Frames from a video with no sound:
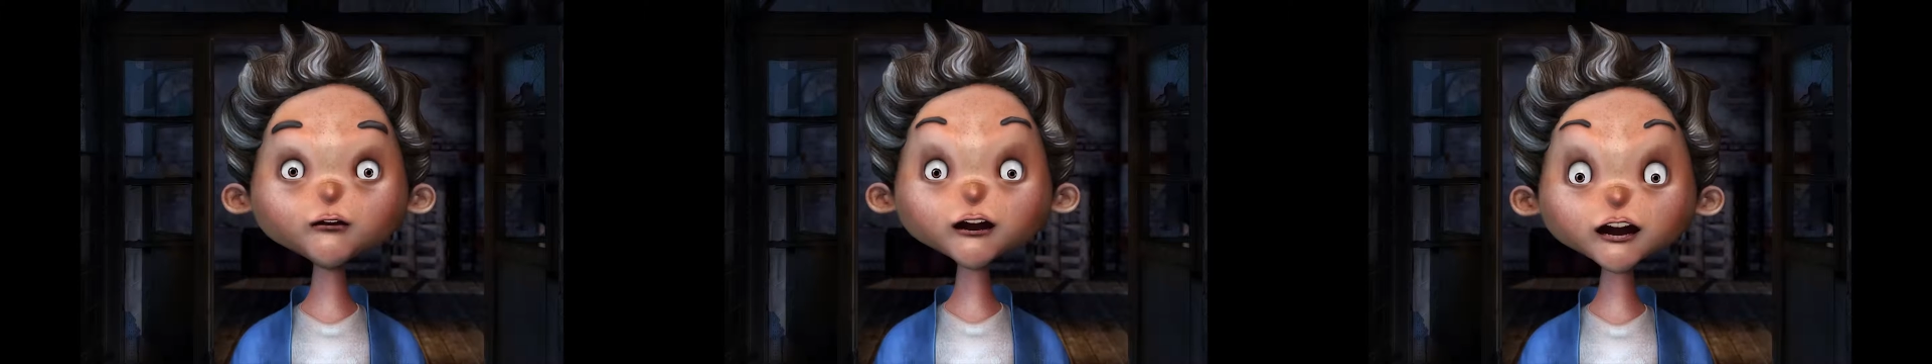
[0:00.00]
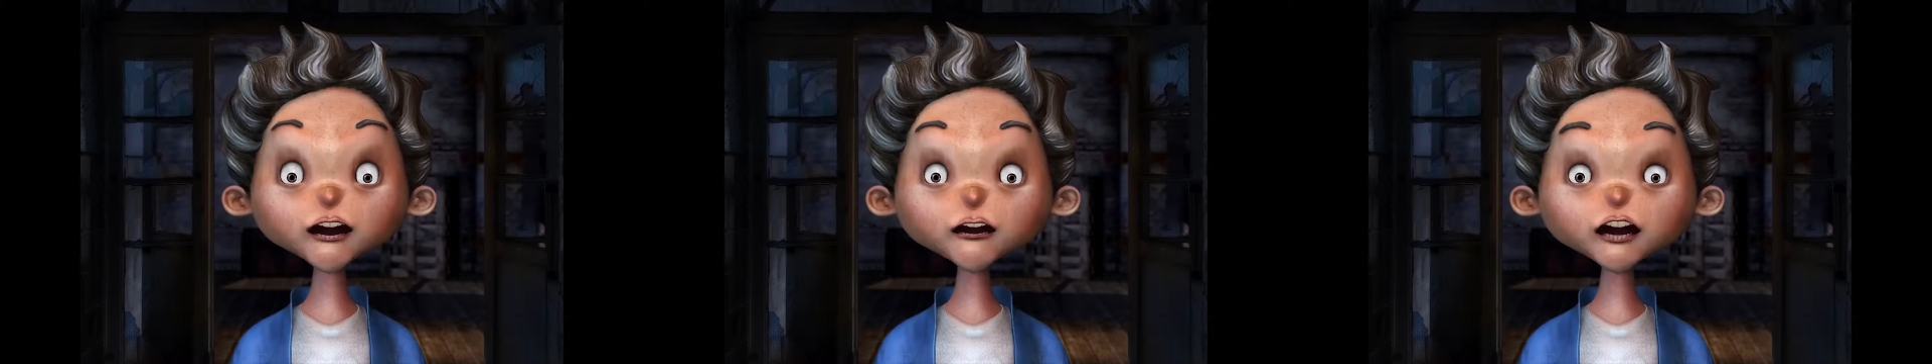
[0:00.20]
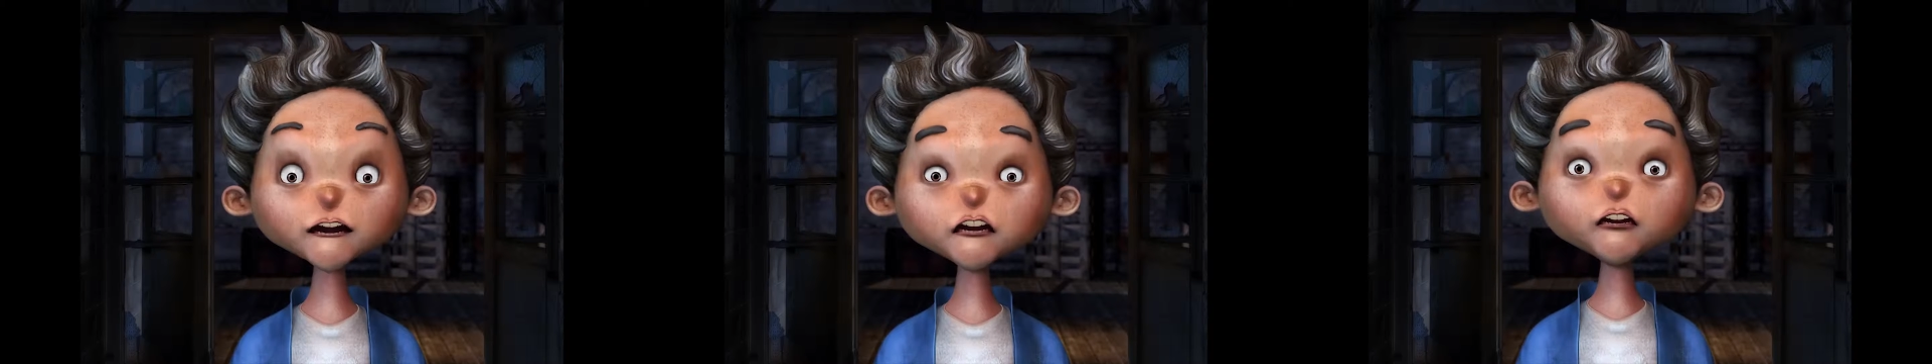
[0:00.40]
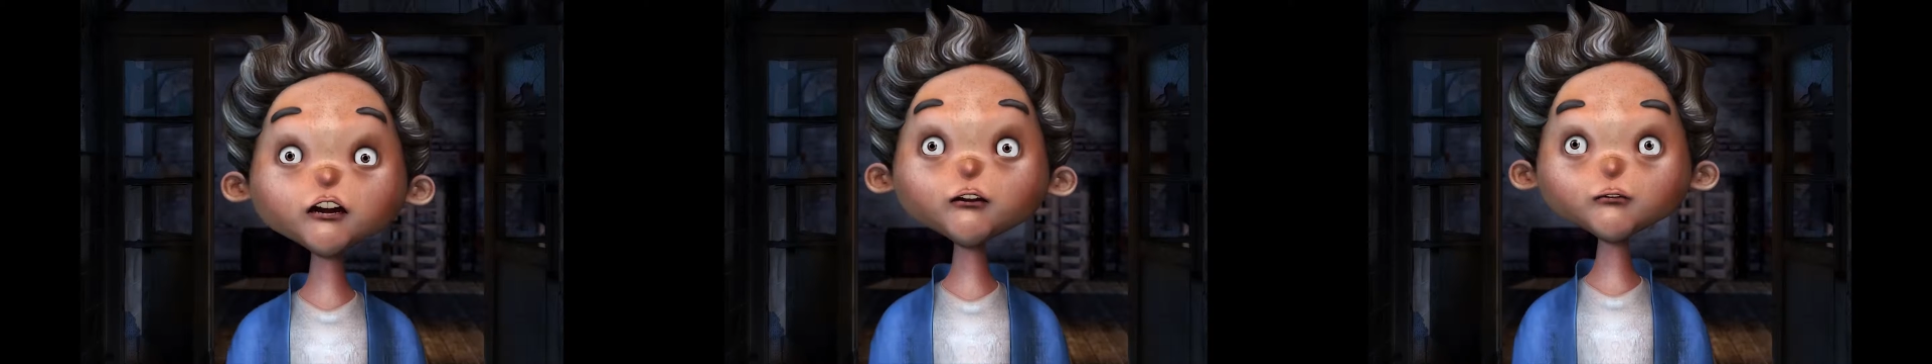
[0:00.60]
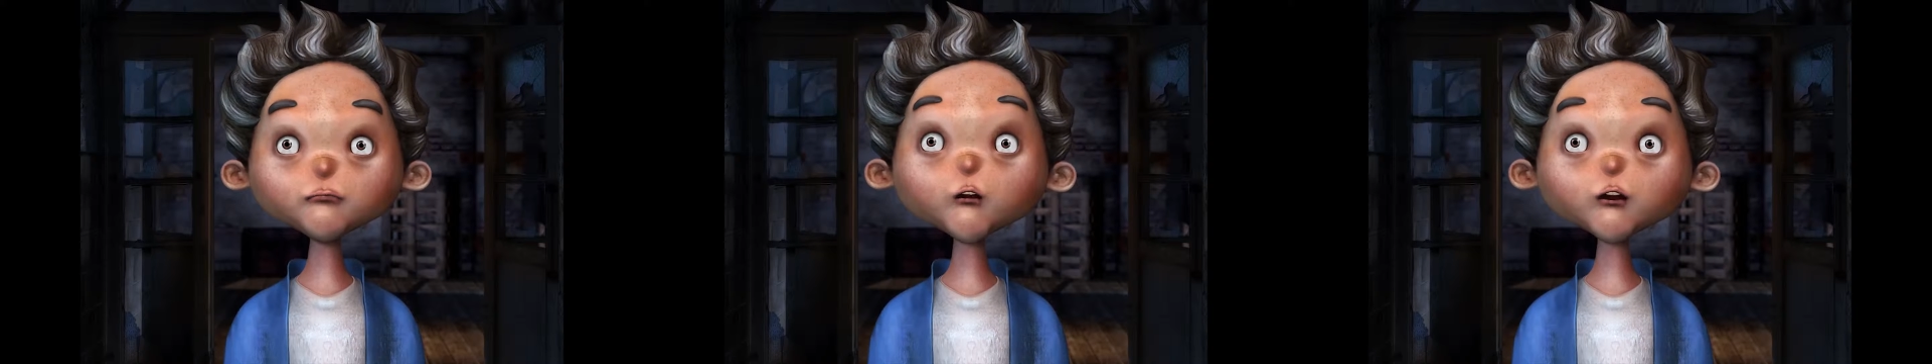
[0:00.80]
"Again
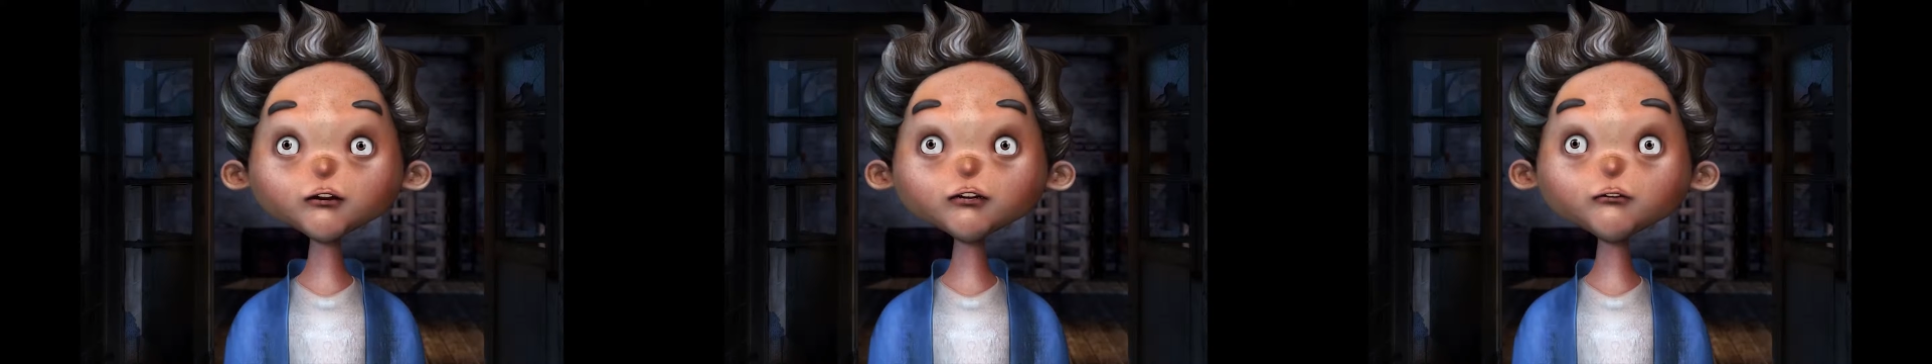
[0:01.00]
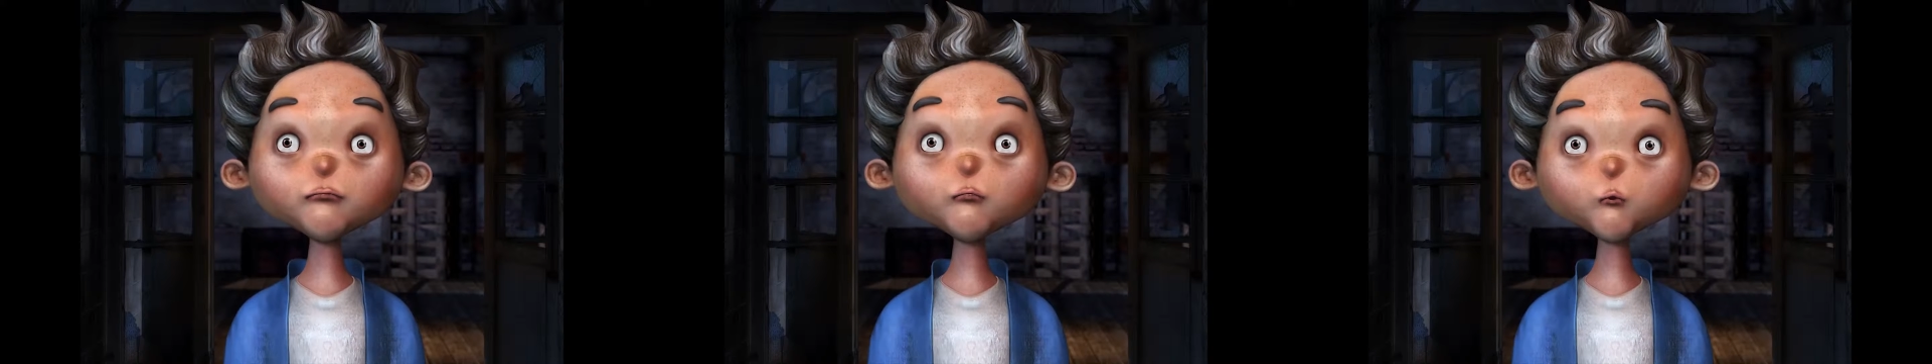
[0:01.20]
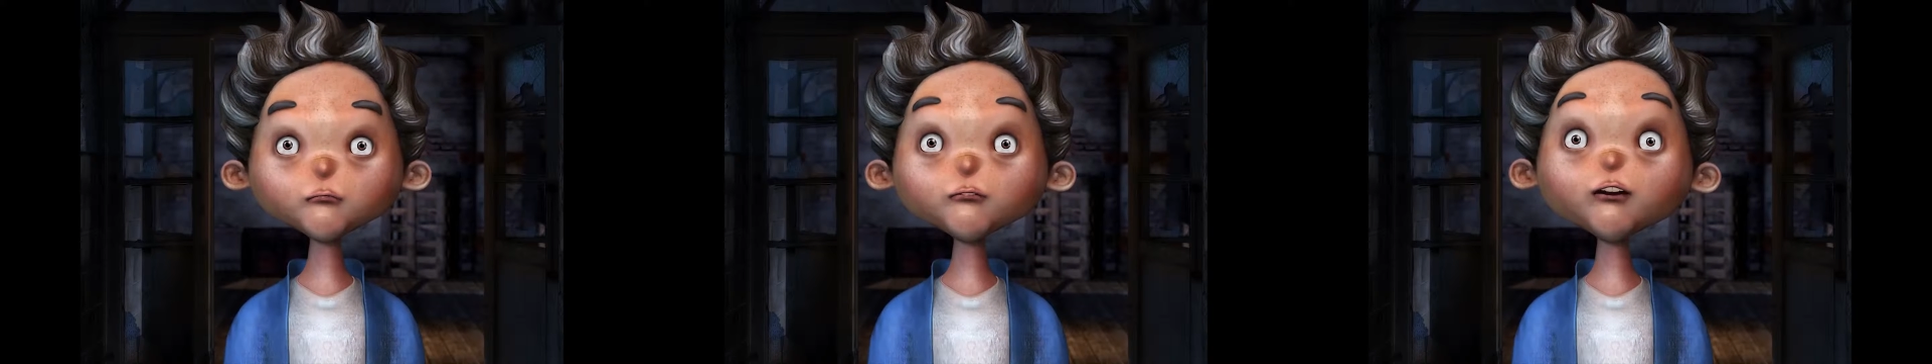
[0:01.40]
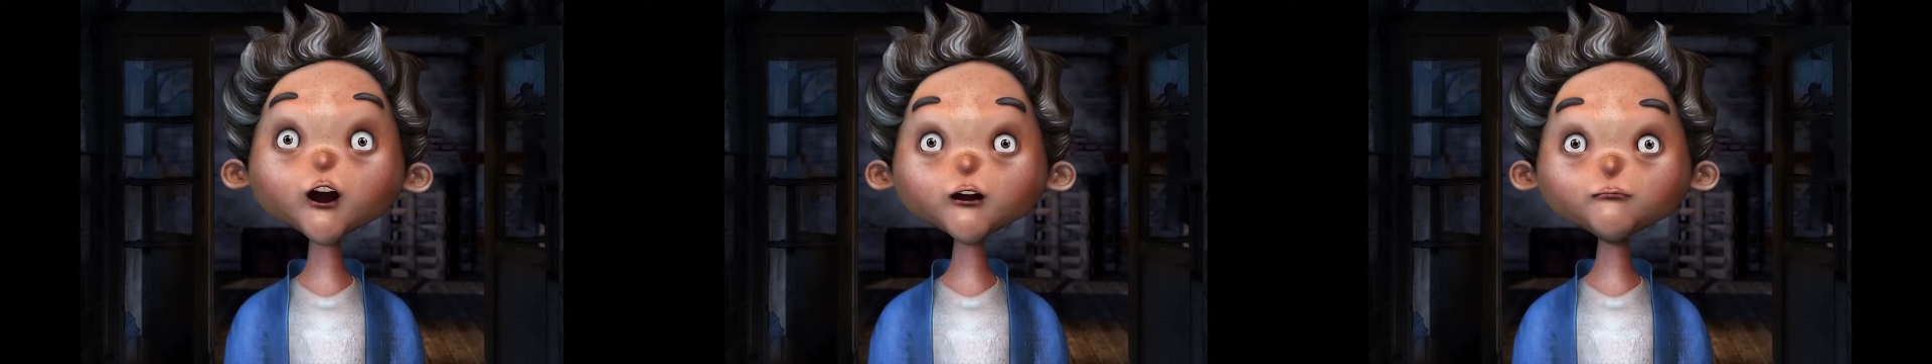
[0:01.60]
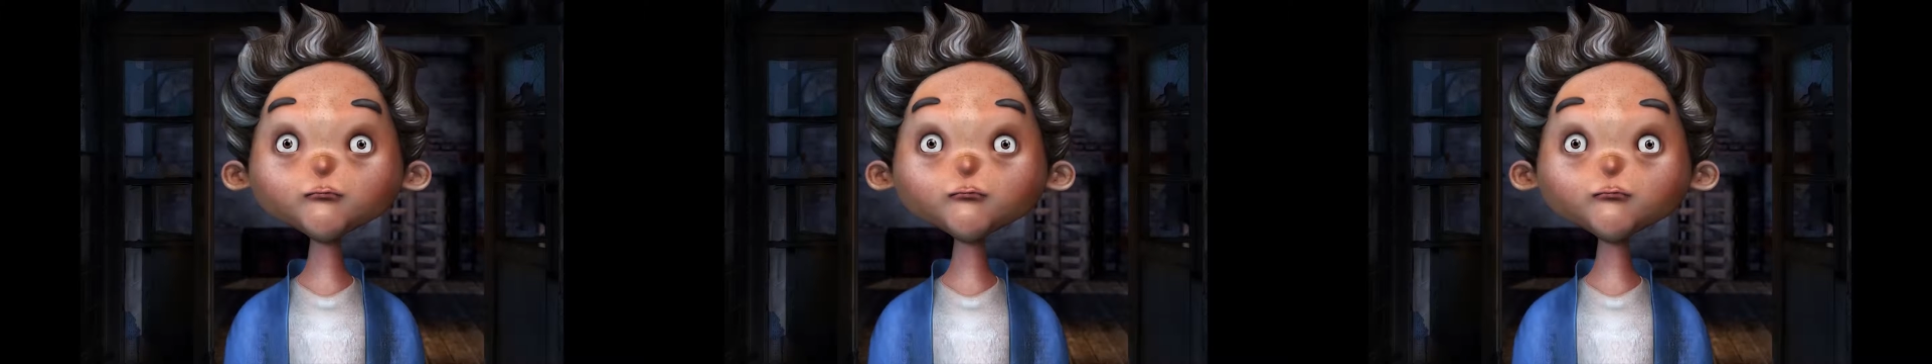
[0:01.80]
thou hast had
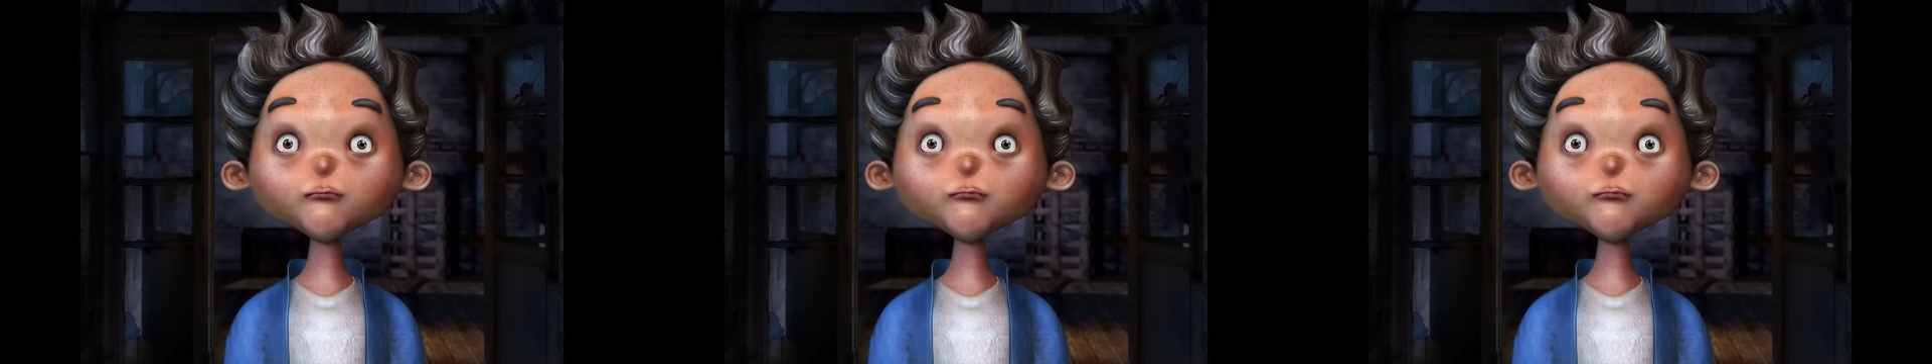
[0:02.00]
help.